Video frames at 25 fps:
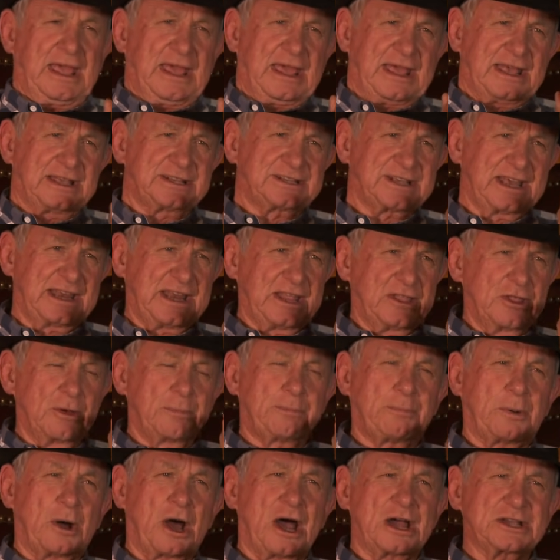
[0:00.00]
He said, "In the
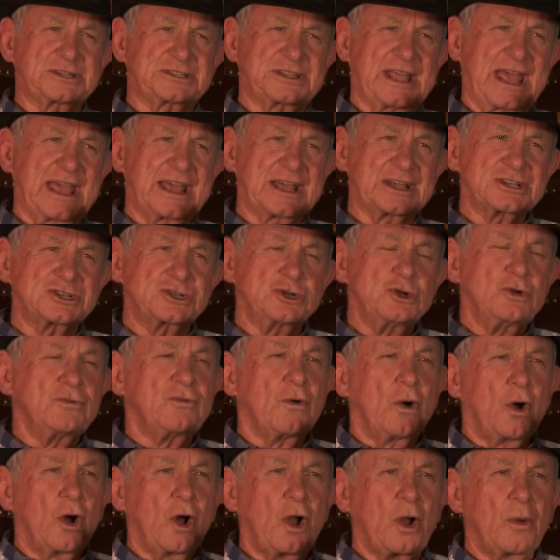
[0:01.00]
past, Angus, you've
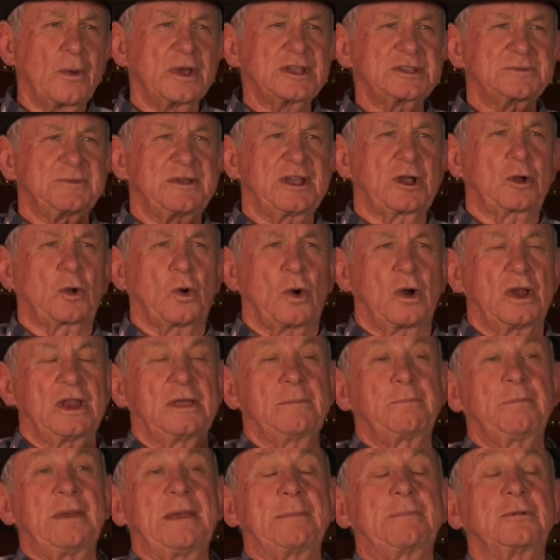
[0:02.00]
always been
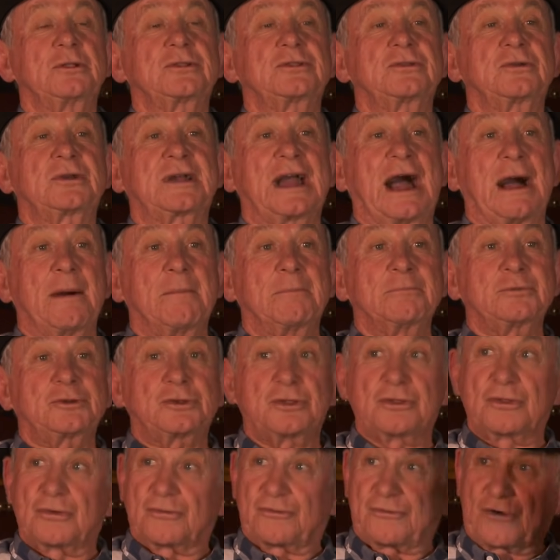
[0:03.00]
calling people to come
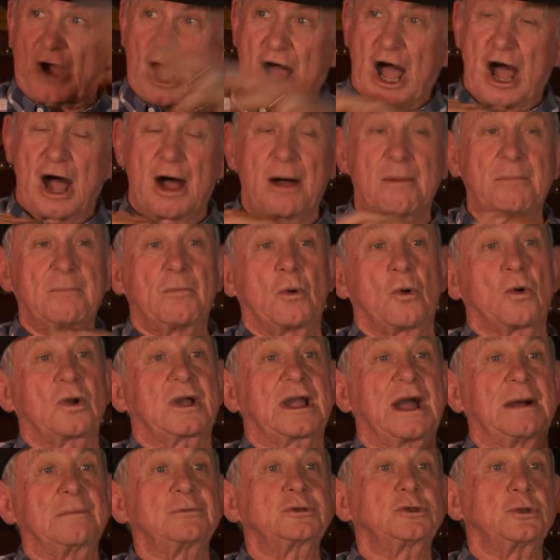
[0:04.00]
to the farm or
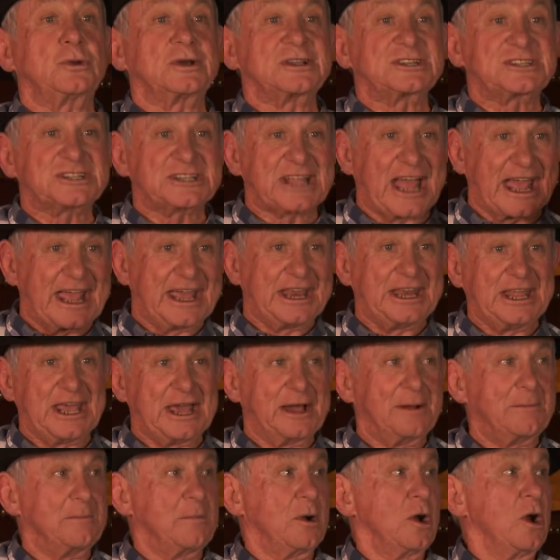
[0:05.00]
come to a
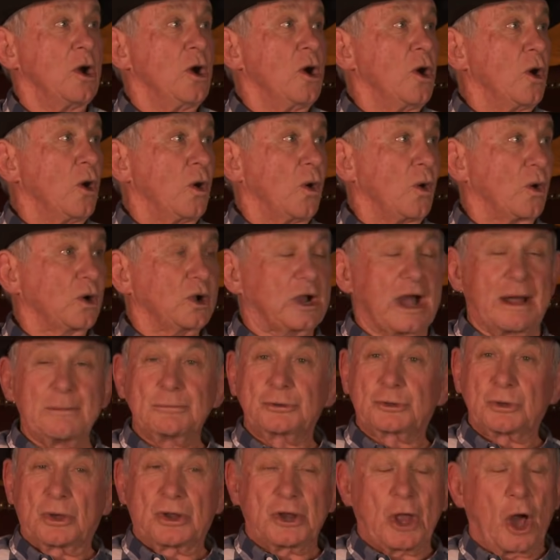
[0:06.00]
stadium or come
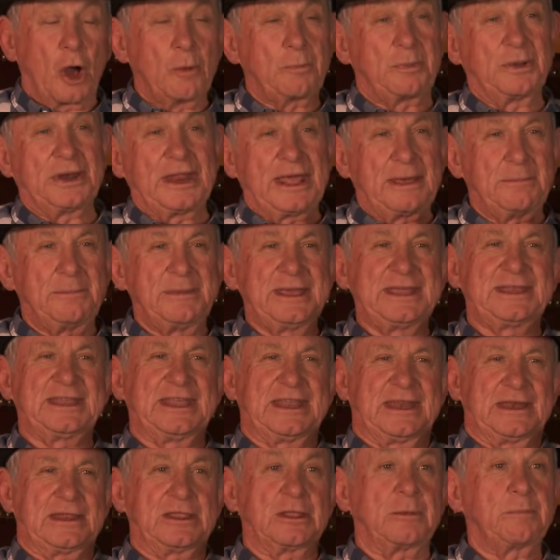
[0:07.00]
to an open-air
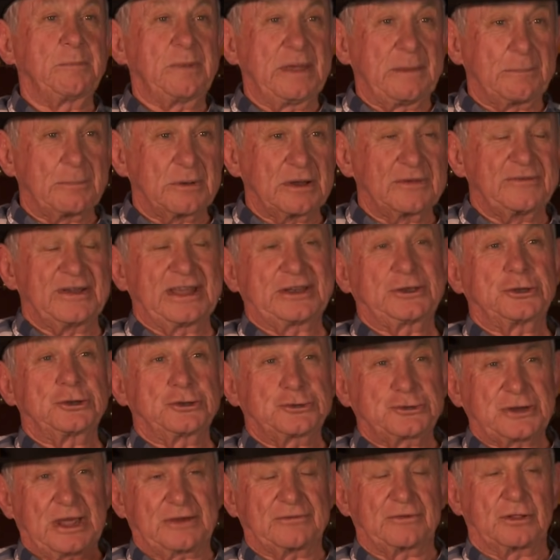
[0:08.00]
meeting. The people have had to
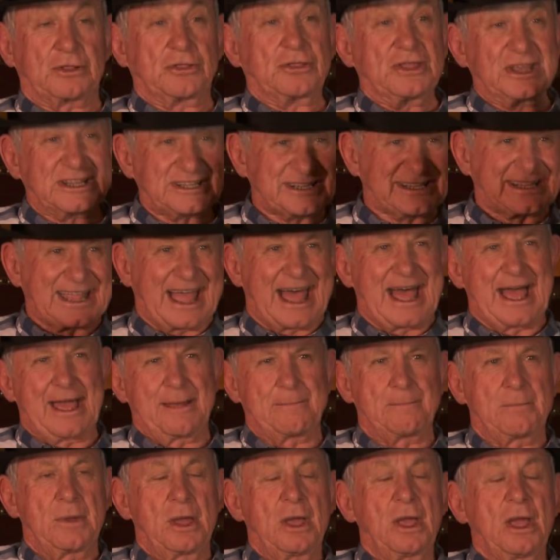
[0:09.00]
travel. This
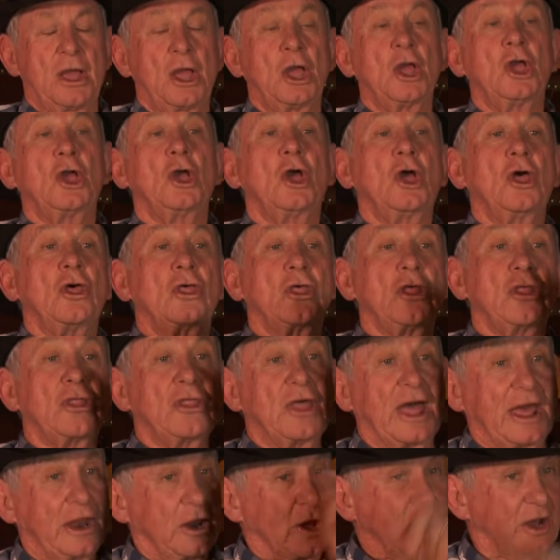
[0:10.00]
time,
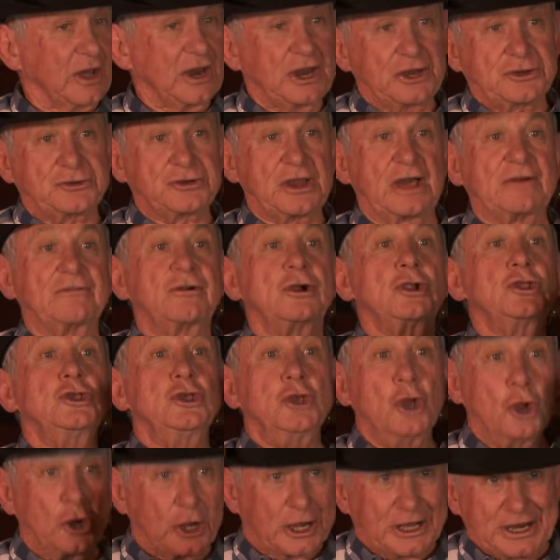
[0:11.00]
they're not going to travel.
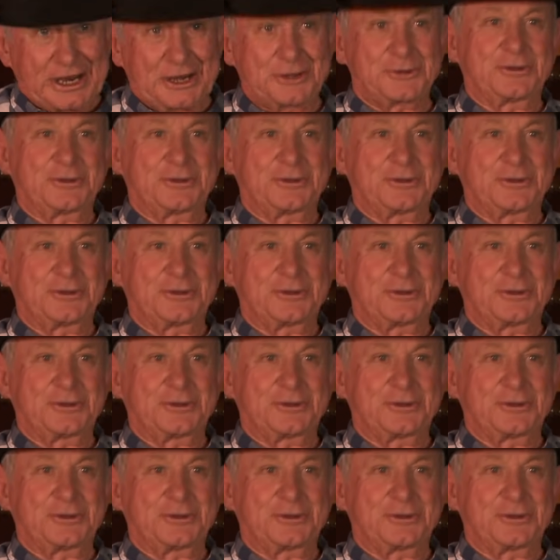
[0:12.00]
You're going to